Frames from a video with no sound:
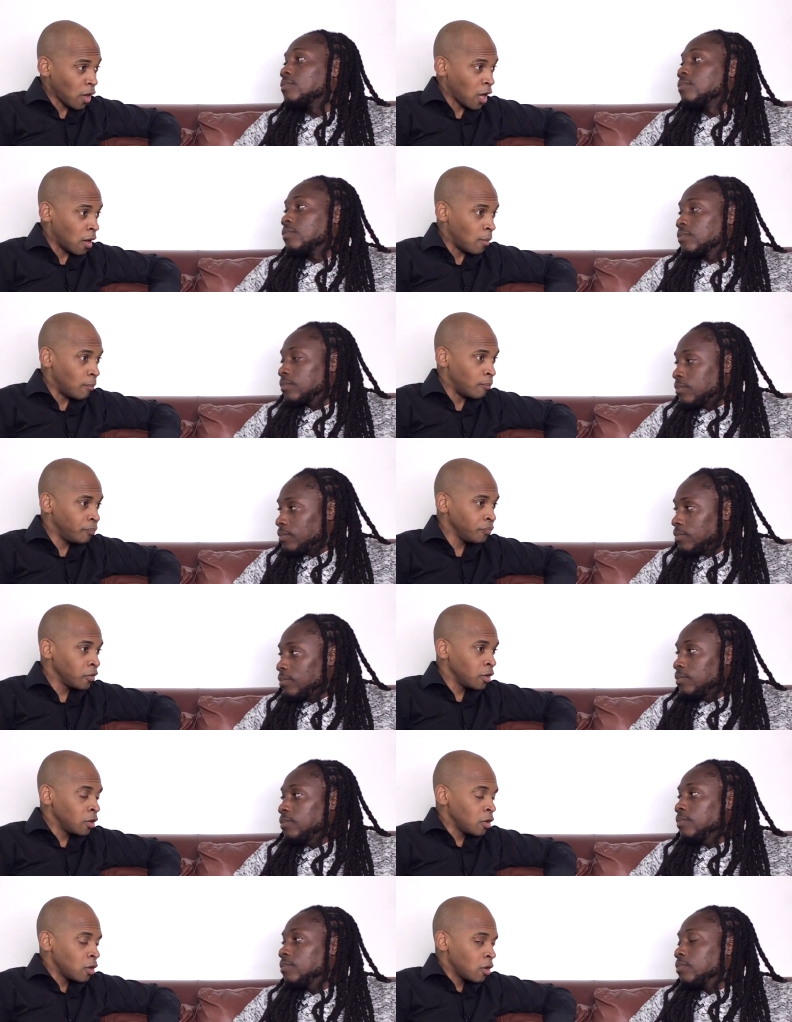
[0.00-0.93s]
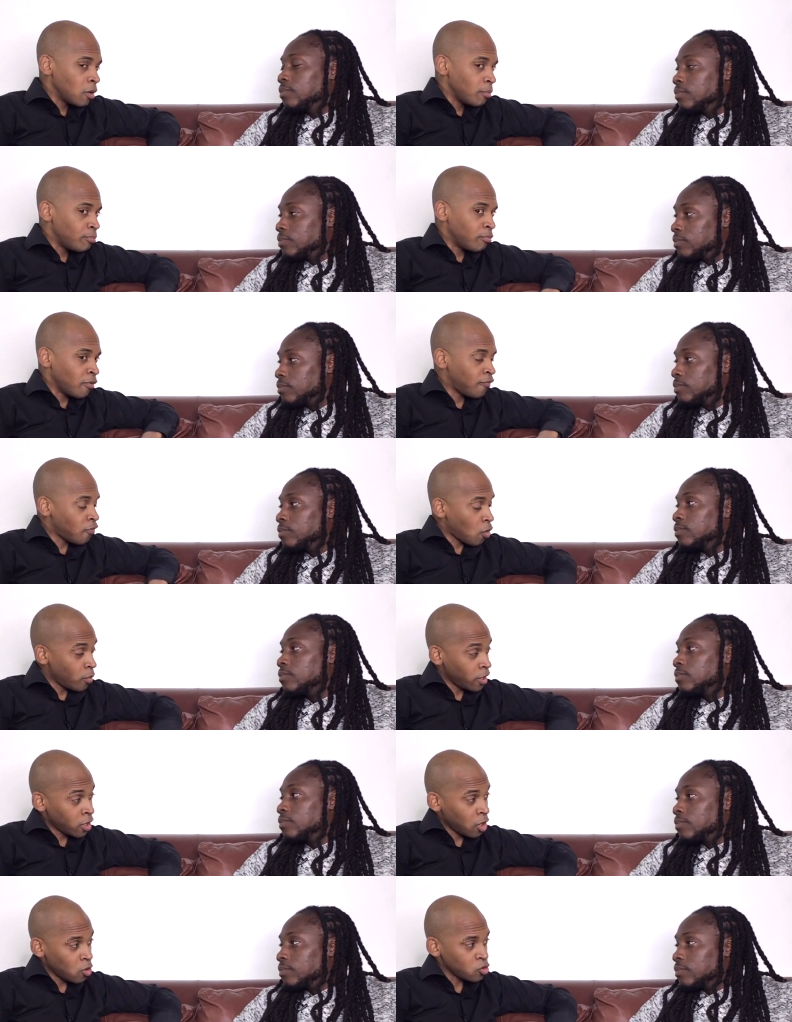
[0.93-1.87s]
Speaker 1: Um, before
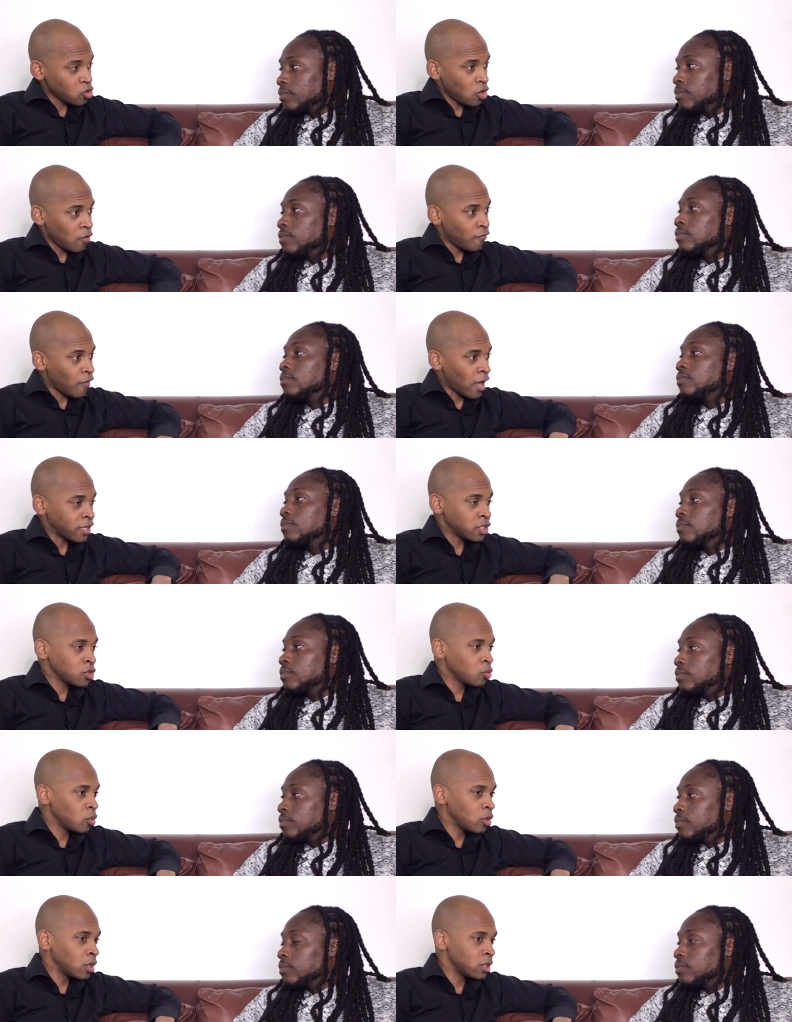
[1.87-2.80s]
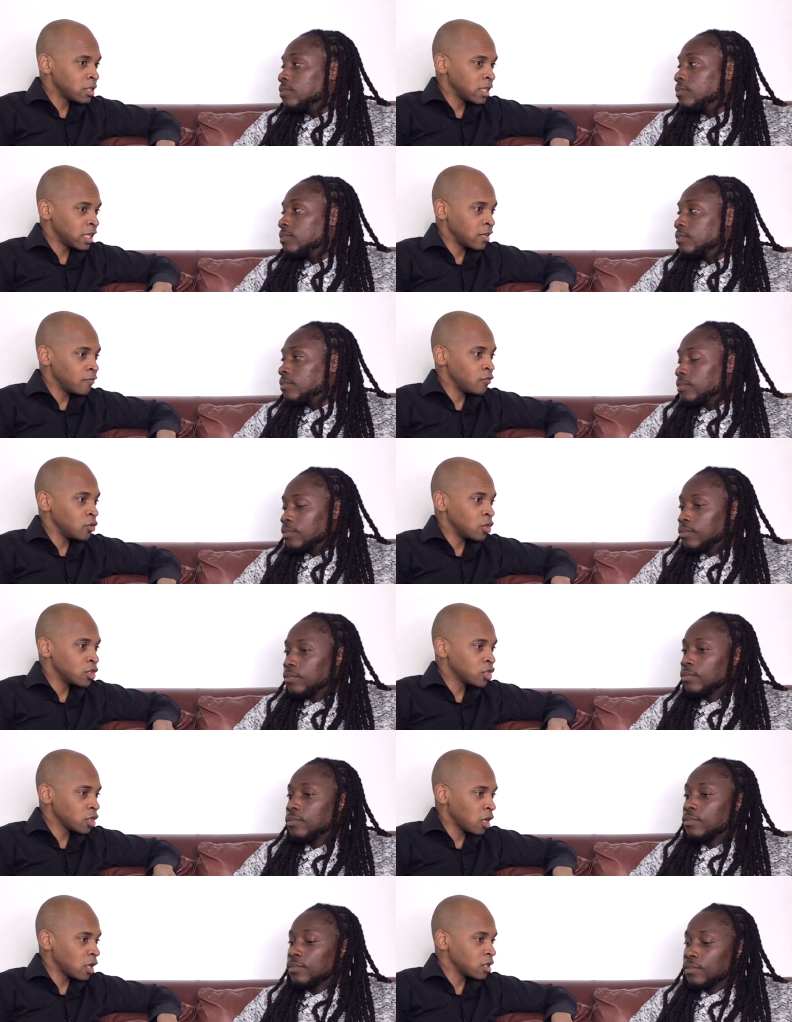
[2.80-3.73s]
we close off, I just want to give you the
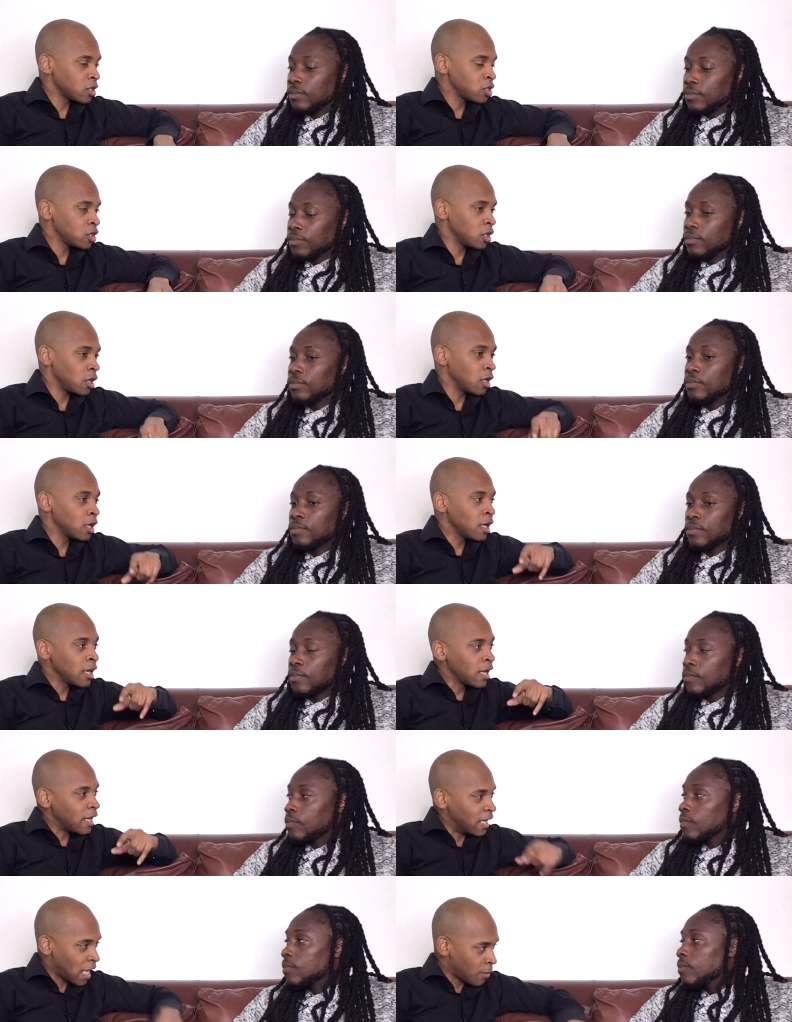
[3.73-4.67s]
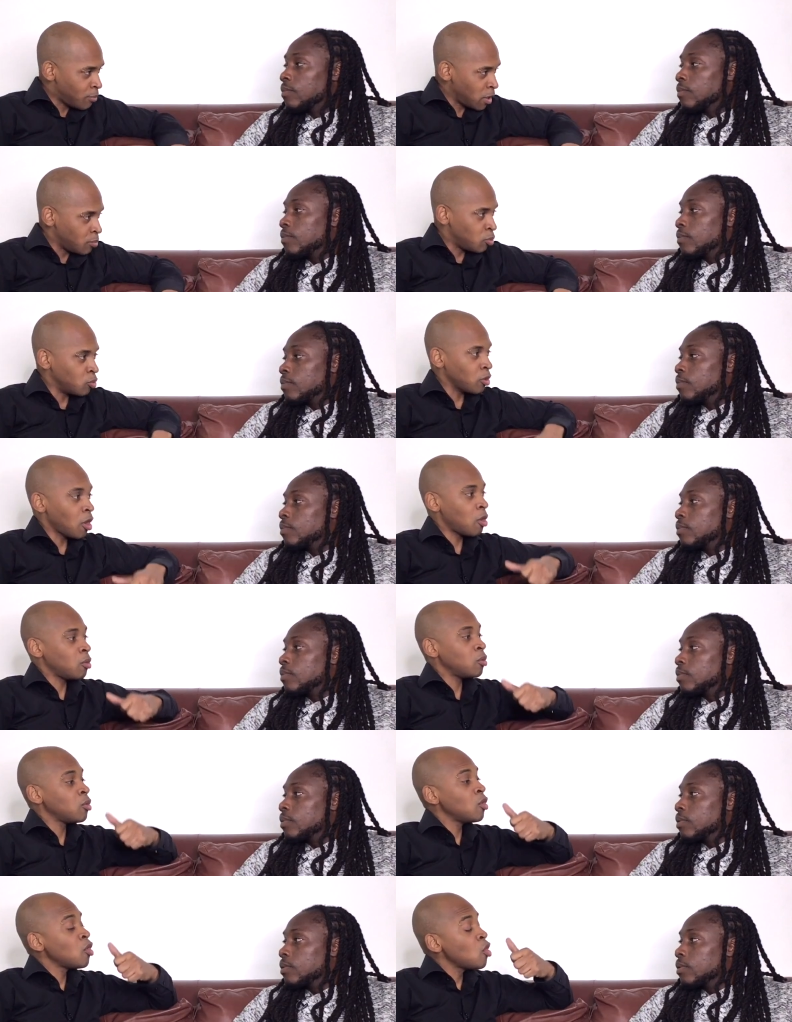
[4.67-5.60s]
chance to let people
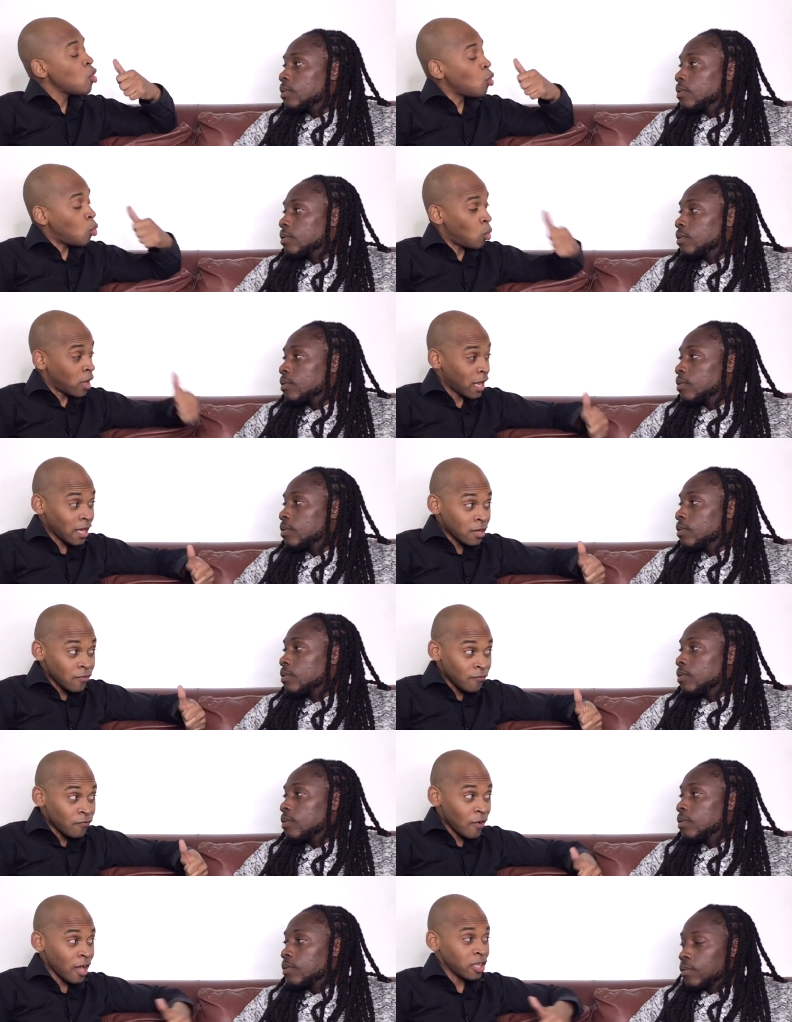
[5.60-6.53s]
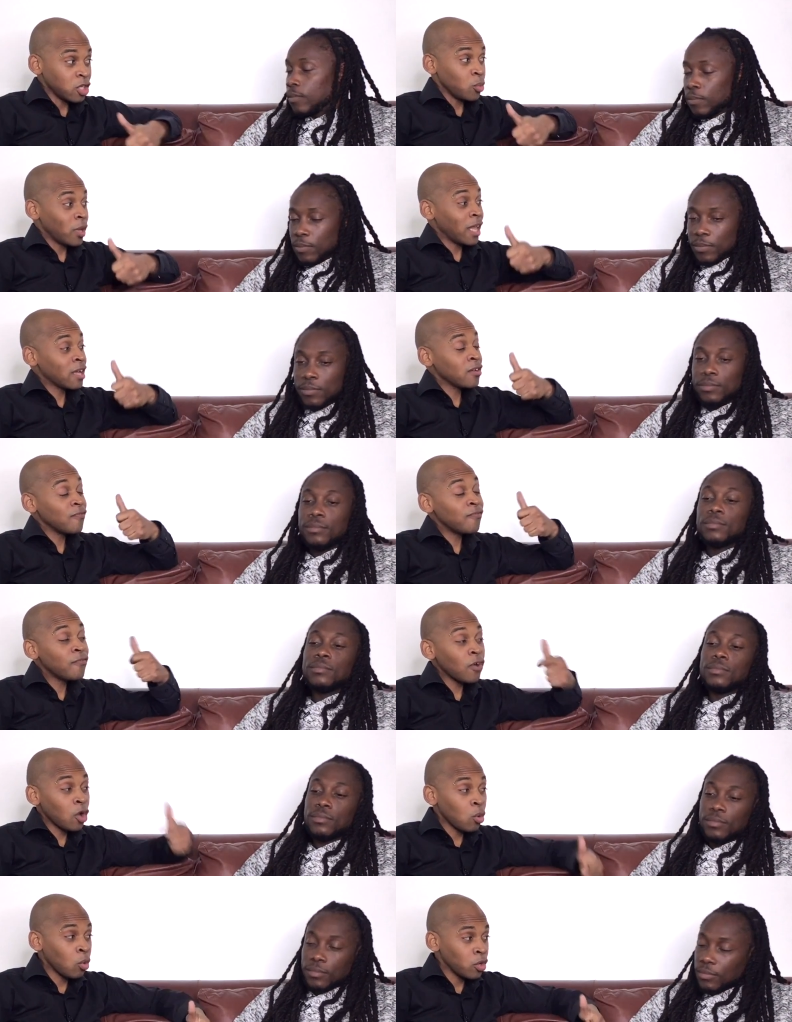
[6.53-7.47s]
know where they can find you, where they can
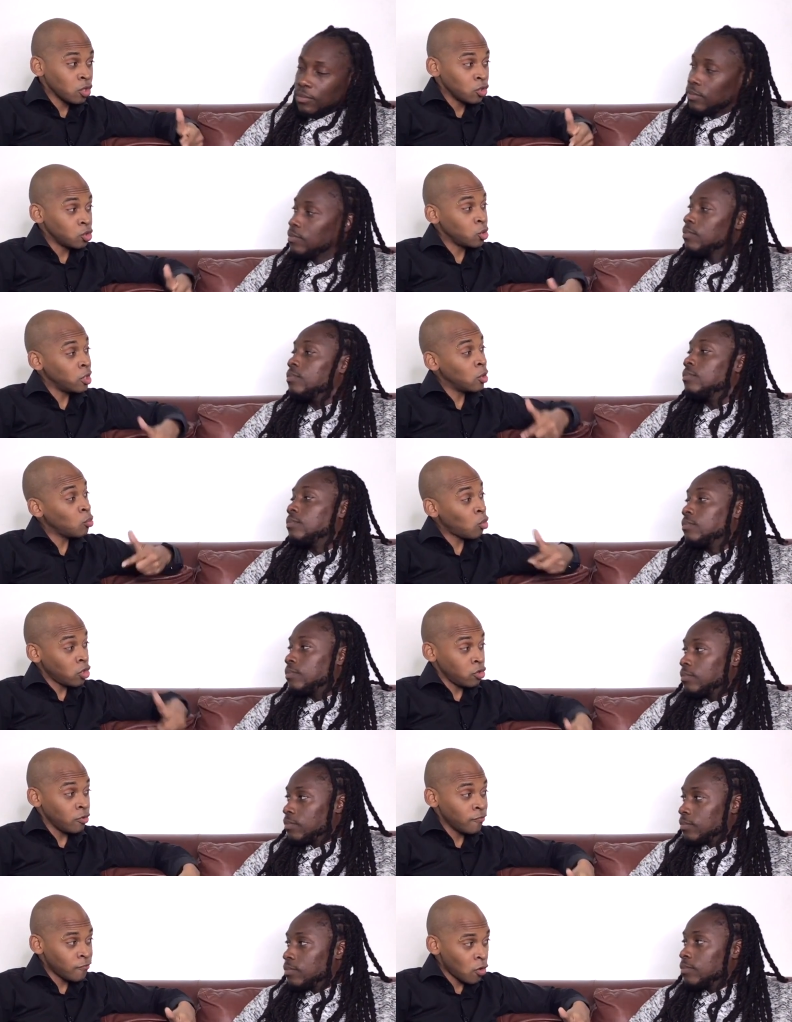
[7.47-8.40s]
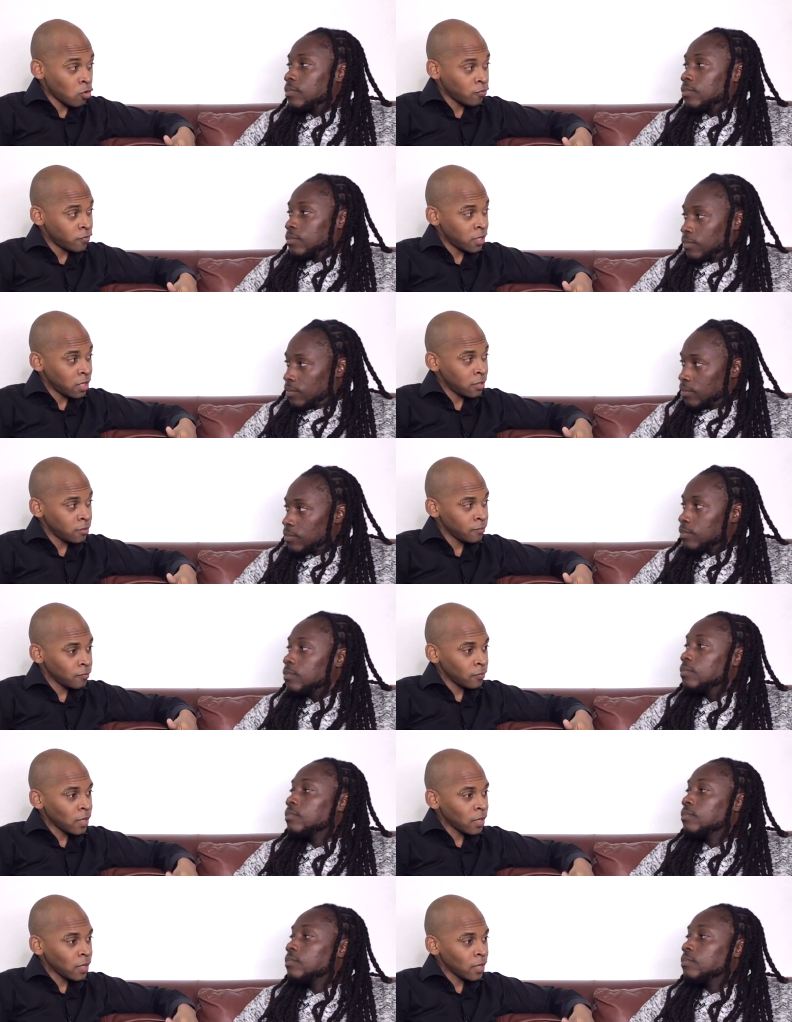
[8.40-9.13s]
follow what you're doing and what you're involved in,